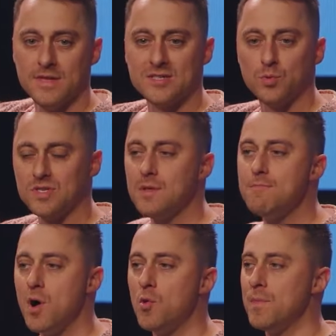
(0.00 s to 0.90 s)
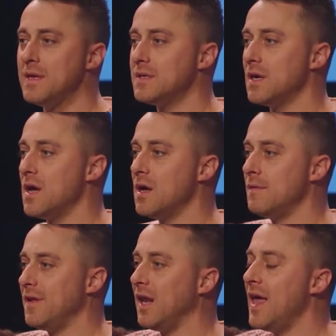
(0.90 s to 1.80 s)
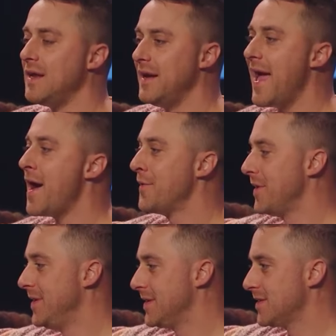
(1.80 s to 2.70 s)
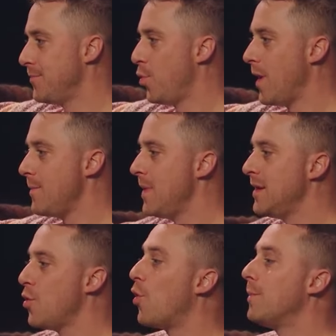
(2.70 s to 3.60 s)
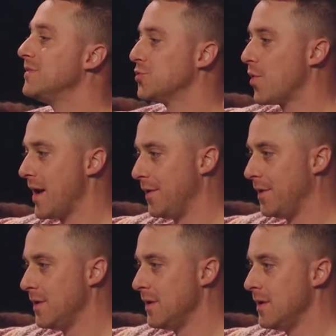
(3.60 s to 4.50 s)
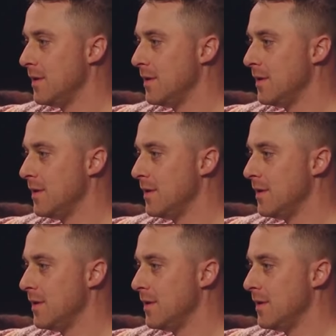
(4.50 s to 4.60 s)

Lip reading: This was the moment of letdown, disappointment, or betrayal.